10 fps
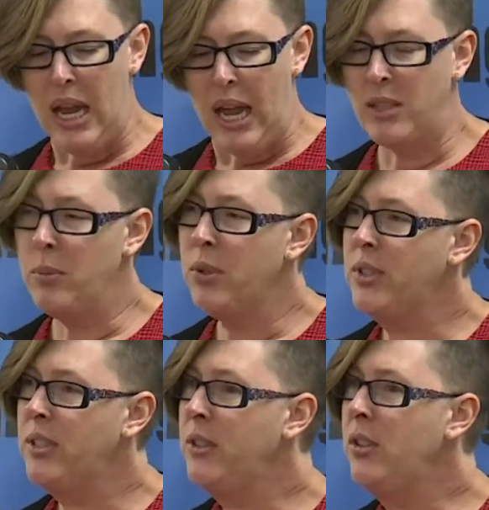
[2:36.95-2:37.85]
As
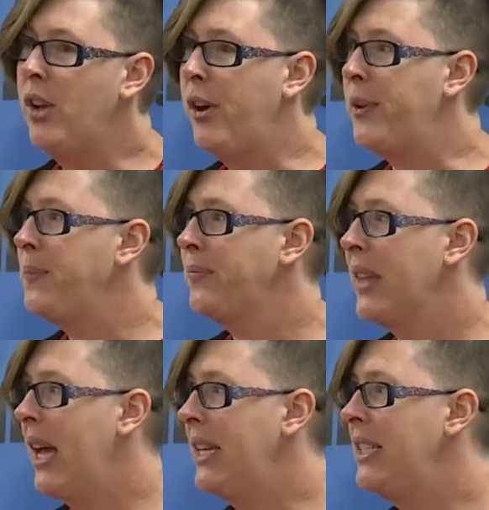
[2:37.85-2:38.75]
most of you know,
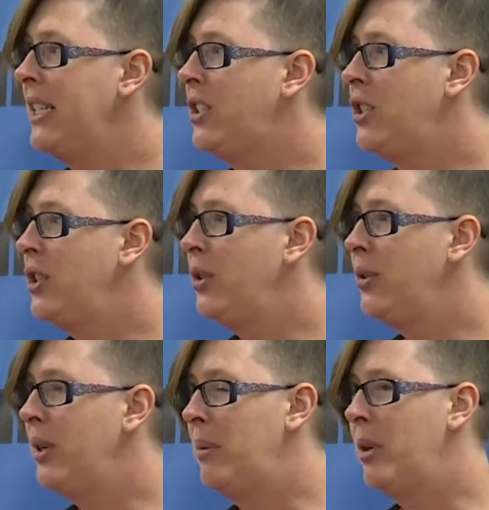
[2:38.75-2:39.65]
I teach
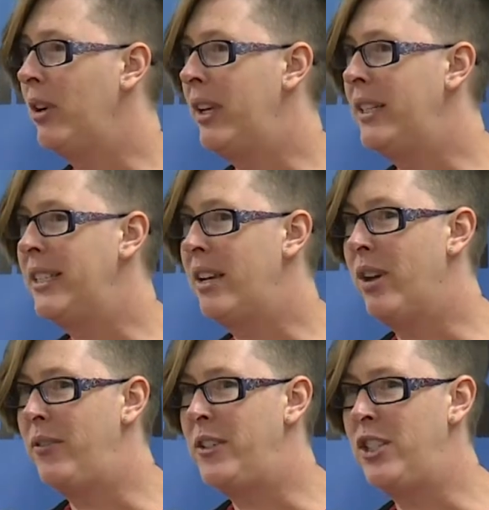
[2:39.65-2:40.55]
new immigrant and
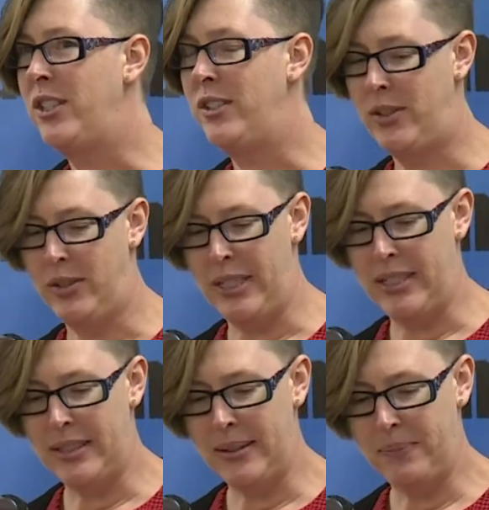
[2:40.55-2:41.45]
refugee
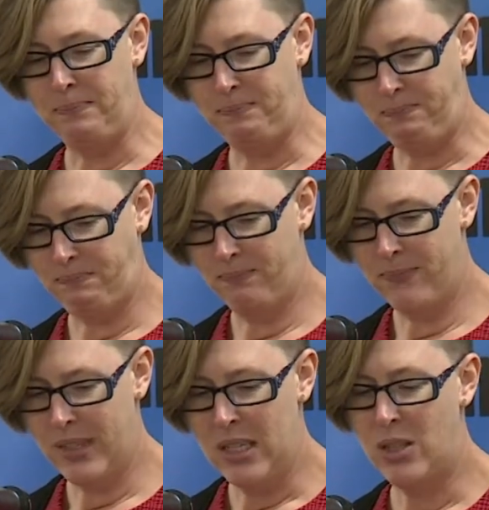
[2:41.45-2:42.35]
students
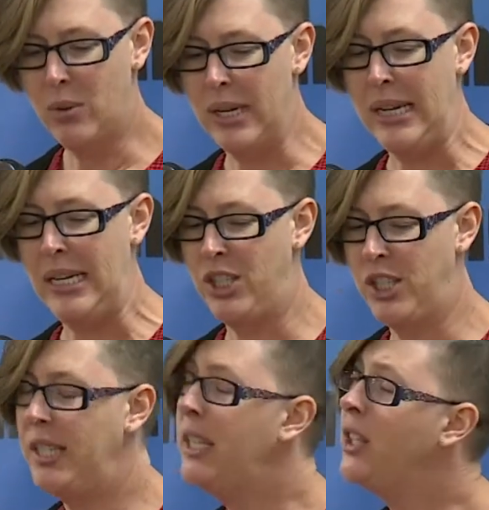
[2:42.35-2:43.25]
to our
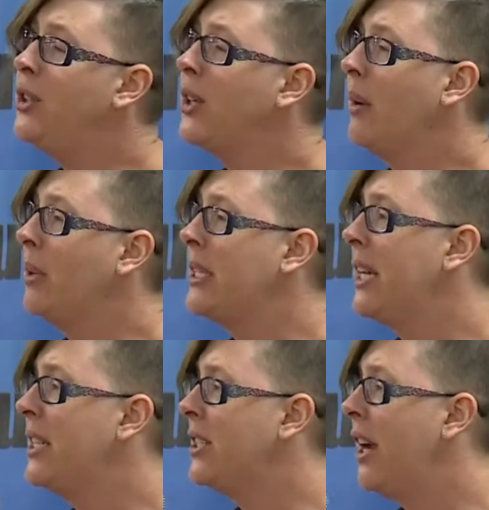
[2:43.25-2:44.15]
nation in the Newcomer
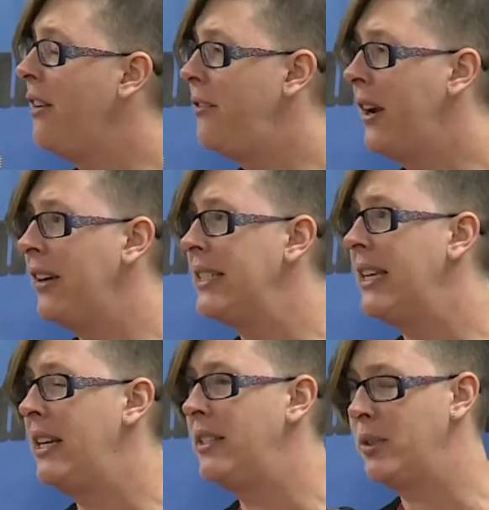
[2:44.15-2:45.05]
Center at Ferris
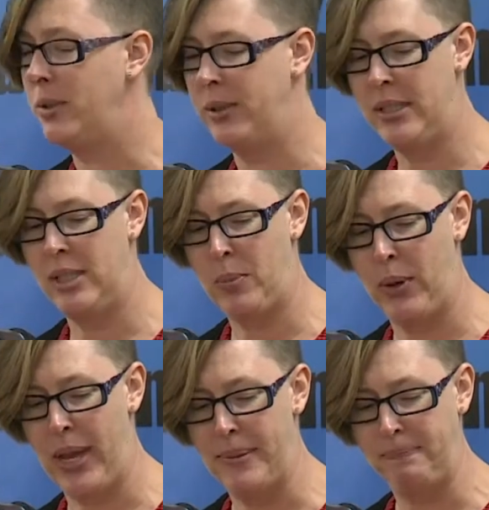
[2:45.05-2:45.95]
High School in
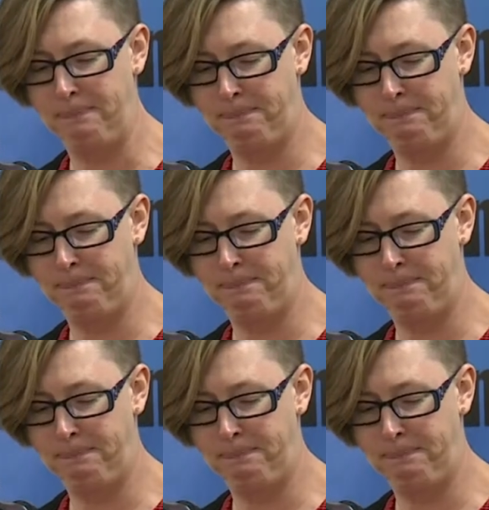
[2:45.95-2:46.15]
Spokane.